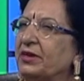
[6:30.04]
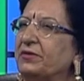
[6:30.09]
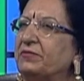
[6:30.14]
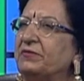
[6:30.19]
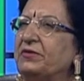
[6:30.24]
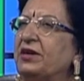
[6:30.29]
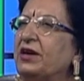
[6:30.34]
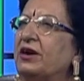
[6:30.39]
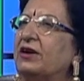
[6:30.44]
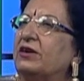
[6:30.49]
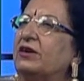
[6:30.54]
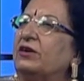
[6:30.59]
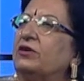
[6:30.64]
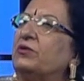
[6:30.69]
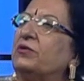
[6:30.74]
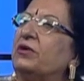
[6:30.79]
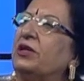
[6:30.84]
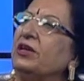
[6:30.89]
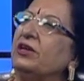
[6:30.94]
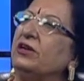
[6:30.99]
we are
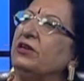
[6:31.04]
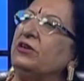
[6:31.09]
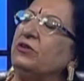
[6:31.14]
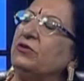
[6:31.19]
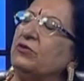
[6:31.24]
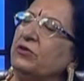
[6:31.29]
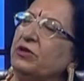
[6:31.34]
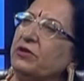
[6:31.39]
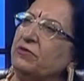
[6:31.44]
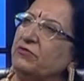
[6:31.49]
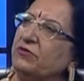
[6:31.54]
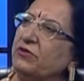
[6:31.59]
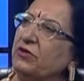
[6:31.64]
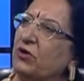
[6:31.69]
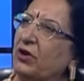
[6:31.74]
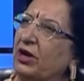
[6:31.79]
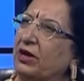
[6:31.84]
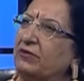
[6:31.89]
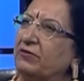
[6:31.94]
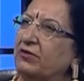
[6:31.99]
looking into if you
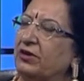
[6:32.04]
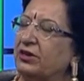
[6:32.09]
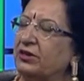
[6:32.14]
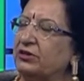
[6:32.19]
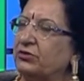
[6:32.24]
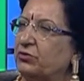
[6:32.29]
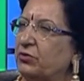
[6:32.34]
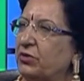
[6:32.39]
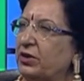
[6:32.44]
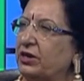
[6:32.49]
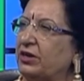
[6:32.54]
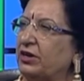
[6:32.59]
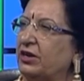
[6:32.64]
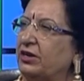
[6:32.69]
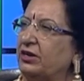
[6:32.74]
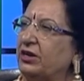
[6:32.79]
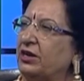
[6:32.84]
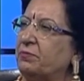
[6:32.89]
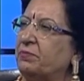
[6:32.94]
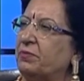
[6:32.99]
have earthquake in
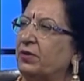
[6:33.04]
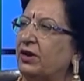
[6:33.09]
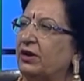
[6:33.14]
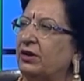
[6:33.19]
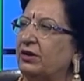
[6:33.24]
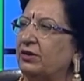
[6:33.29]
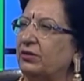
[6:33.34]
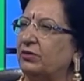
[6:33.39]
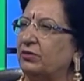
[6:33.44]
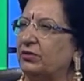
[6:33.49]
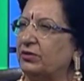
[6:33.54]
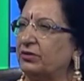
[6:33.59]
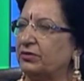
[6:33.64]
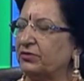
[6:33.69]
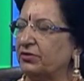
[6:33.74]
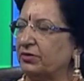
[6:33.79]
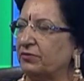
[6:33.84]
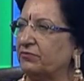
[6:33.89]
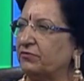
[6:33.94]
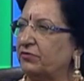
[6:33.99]
Nepal or
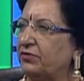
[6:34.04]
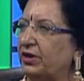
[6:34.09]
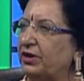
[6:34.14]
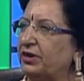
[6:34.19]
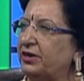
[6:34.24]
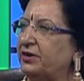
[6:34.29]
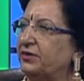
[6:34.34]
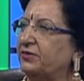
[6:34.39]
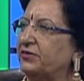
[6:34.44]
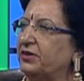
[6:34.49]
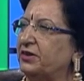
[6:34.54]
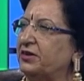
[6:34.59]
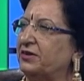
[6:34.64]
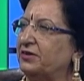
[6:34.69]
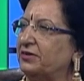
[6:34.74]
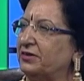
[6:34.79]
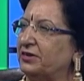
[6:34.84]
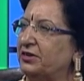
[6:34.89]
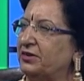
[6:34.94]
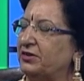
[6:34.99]
some floods in mm
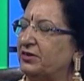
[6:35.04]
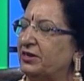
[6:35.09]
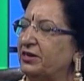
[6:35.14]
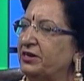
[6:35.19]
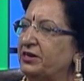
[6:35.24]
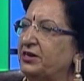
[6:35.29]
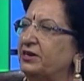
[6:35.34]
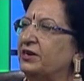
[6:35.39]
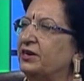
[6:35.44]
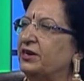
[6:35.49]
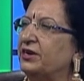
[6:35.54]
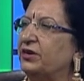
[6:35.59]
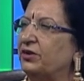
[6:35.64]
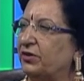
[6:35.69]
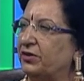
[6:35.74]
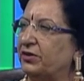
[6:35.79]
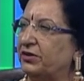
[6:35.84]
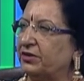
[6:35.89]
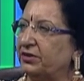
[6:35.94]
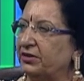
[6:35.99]
-hmm. Italy
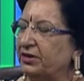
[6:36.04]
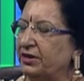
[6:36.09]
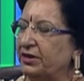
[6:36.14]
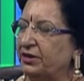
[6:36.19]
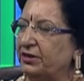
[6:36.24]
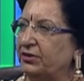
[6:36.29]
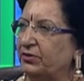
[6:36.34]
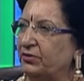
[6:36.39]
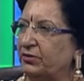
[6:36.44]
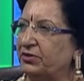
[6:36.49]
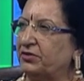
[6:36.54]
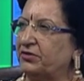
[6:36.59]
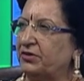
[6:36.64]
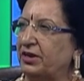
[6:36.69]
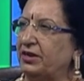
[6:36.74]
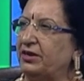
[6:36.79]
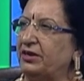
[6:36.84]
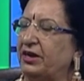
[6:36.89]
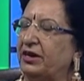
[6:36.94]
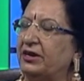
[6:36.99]
or in
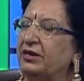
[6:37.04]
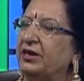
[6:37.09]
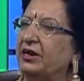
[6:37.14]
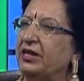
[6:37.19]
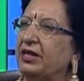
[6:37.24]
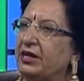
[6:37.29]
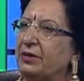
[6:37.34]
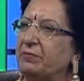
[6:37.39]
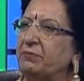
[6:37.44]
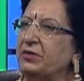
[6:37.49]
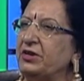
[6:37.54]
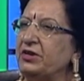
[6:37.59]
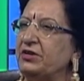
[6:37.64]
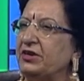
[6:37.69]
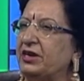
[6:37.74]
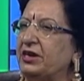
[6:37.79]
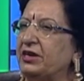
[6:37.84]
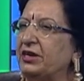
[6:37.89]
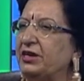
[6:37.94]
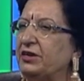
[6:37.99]
Australia,
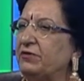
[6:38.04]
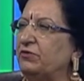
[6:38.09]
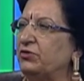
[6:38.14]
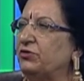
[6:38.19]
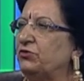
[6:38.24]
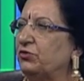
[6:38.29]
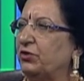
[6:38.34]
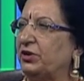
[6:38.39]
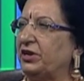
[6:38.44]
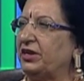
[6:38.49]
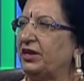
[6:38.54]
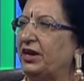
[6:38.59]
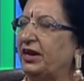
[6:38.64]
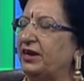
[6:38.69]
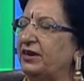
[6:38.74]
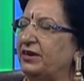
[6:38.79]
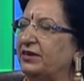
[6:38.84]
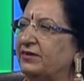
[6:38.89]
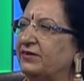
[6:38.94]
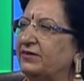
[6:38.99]
immediately we join
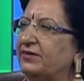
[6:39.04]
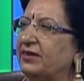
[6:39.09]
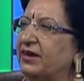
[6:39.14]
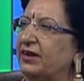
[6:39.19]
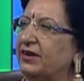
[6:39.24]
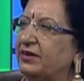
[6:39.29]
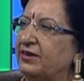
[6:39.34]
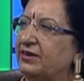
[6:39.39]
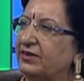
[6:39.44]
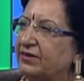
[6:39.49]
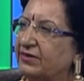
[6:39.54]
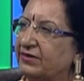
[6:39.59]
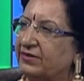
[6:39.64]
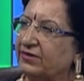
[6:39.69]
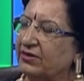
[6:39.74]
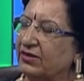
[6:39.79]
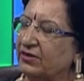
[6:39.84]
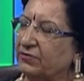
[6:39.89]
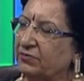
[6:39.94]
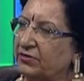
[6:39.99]
hands and
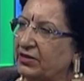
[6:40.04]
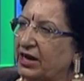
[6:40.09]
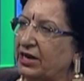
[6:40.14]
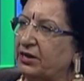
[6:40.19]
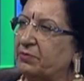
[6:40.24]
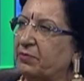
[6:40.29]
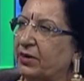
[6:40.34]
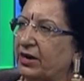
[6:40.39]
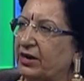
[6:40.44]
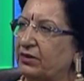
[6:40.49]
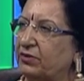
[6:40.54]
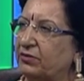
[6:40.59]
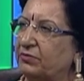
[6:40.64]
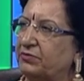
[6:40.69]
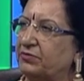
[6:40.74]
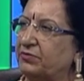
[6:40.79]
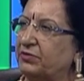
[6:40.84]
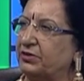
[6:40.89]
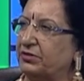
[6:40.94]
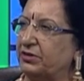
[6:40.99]
serve that part of
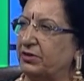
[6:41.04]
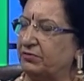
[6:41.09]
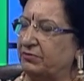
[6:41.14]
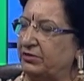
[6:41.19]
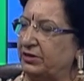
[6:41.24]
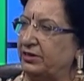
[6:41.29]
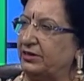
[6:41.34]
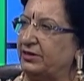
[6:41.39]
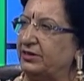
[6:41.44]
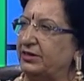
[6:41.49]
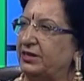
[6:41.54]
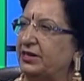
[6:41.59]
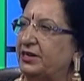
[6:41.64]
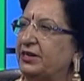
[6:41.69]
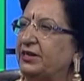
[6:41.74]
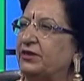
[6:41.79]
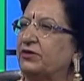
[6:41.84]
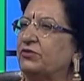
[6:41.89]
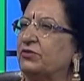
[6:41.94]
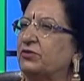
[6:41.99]
the world.
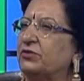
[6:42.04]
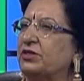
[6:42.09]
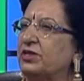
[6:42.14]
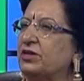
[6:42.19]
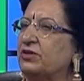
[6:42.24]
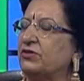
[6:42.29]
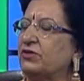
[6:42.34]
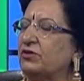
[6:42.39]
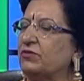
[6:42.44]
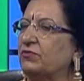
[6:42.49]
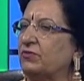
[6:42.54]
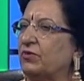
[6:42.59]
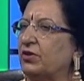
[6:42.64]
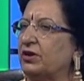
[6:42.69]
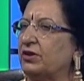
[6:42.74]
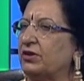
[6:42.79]
So this is what. So